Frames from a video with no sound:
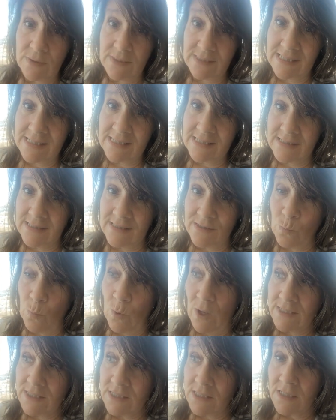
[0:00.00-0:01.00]
Because this is
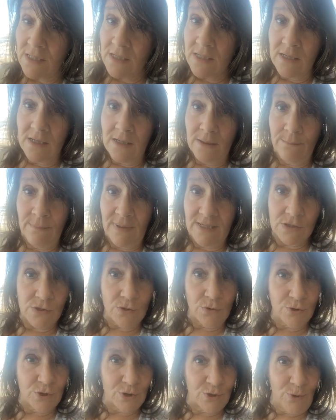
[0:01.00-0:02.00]
what my
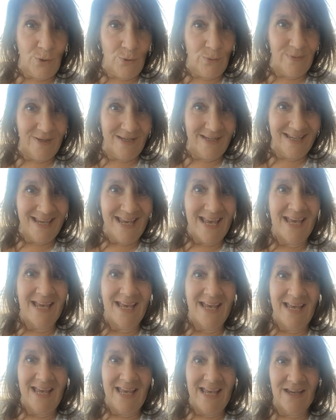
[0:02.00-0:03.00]
surgeon told me
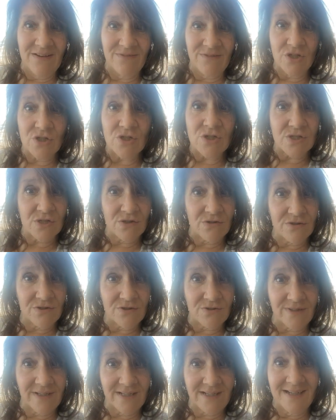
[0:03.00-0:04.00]
after
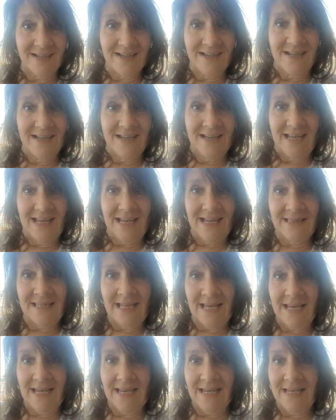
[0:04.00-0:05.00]
surgery. And
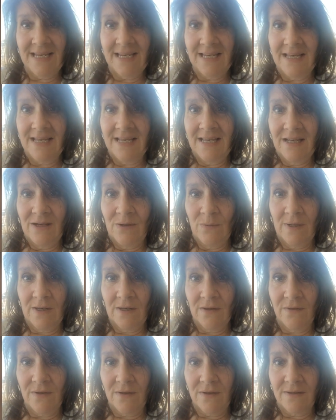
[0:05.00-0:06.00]
they,
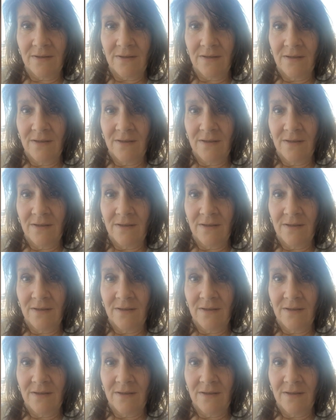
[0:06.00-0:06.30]
well, the